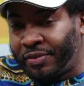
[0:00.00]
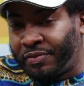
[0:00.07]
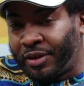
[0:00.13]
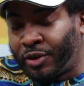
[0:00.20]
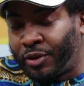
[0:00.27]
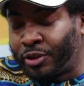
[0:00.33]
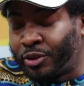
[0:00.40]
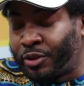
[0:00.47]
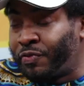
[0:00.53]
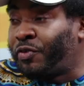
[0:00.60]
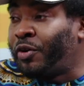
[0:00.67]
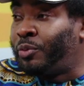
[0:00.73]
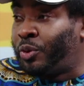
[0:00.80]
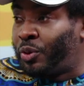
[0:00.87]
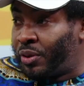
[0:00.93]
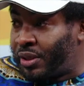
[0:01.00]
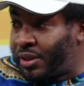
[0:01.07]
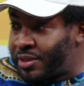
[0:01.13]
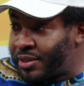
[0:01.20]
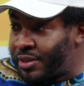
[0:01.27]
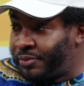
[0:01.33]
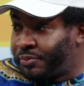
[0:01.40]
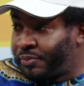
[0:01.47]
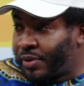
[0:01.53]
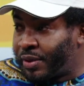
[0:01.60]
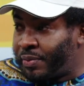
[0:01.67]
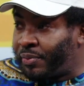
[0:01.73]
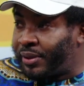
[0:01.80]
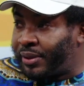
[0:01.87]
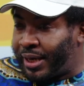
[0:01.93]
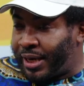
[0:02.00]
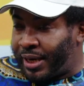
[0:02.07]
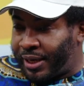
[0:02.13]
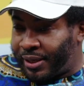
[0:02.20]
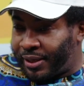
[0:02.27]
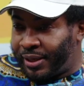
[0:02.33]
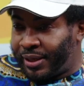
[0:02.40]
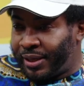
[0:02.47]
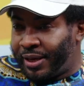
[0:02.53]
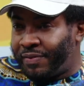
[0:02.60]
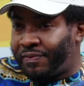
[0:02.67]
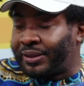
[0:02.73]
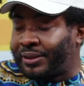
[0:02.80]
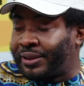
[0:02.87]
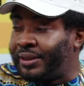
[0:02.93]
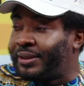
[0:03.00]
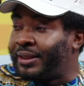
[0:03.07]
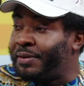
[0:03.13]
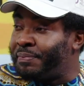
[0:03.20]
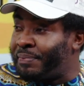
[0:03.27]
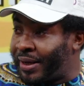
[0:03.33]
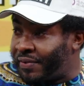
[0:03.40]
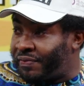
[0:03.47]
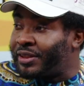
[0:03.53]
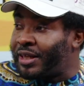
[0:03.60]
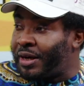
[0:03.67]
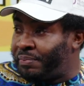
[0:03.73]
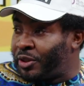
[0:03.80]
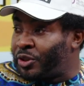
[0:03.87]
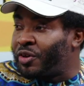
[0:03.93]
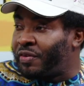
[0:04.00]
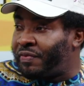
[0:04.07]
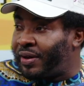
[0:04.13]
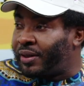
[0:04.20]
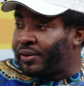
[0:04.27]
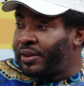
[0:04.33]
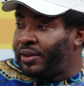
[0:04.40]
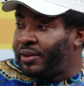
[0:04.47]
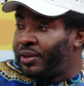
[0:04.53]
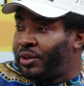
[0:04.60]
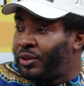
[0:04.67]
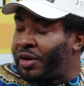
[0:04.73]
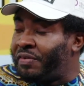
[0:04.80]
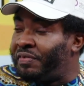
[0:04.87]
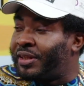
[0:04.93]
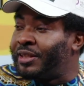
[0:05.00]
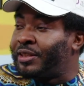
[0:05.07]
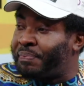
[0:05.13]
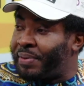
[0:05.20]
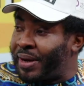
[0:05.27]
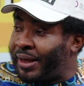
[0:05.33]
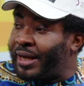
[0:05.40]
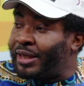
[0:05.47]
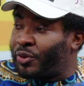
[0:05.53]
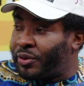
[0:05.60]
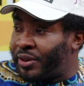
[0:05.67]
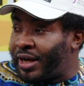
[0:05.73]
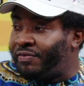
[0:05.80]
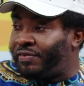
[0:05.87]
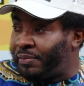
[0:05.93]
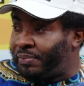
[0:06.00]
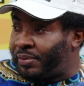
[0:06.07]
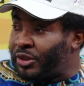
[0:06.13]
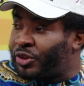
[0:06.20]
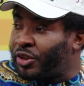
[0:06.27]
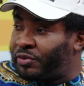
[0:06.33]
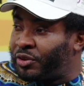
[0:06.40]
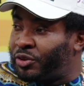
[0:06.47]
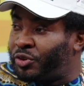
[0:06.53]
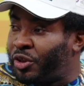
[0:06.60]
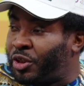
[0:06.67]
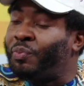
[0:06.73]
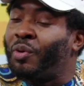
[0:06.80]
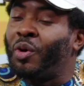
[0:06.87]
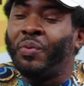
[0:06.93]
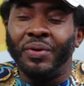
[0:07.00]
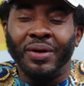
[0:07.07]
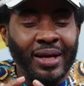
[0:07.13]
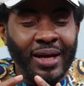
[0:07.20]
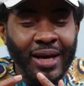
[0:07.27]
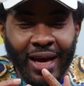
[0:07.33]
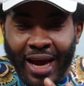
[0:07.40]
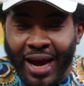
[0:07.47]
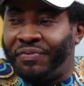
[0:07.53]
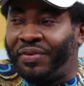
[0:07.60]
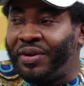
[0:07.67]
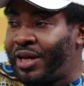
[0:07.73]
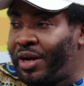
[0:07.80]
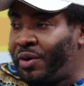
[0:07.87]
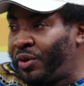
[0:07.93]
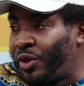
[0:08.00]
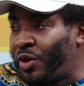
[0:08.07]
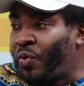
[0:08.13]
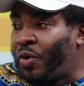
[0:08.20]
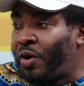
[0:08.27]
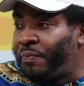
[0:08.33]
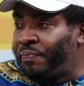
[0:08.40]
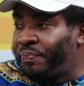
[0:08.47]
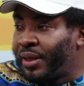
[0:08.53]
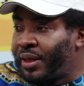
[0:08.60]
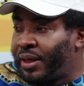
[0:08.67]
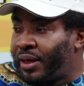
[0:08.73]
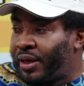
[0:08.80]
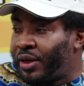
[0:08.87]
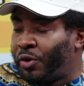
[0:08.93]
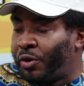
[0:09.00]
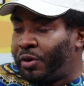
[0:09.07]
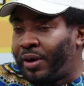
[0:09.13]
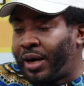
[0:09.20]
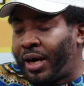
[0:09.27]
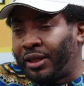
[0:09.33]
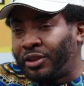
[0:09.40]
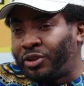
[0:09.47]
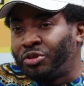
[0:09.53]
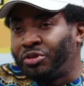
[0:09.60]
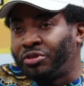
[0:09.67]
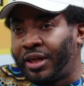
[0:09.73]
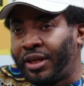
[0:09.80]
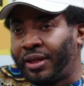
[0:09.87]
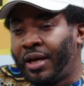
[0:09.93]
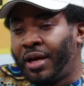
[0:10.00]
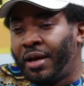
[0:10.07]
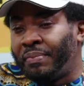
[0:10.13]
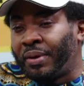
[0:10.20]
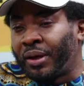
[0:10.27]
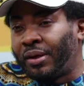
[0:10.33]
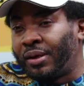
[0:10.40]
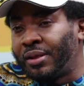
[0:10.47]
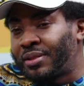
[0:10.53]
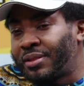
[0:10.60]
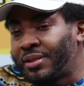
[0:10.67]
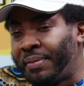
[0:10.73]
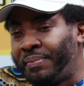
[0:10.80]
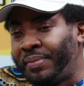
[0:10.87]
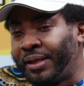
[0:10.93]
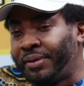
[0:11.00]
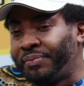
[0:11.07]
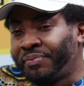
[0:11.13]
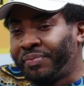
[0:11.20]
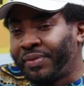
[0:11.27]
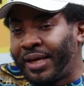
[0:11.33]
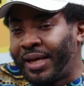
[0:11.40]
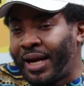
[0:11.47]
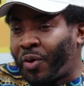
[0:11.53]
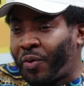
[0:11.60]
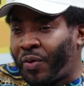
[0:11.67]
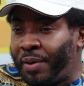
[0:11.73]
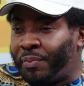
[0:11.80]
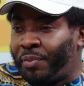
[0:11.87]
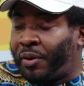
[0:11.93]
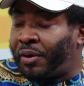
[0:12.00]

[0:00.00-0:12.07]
gotten from donors, but they are facilitated by the Federal Ministry of Health. Okay. So everything is dependent on the availability of the drugs, but every year we deworm, our children, because, in Akwa Ibom, all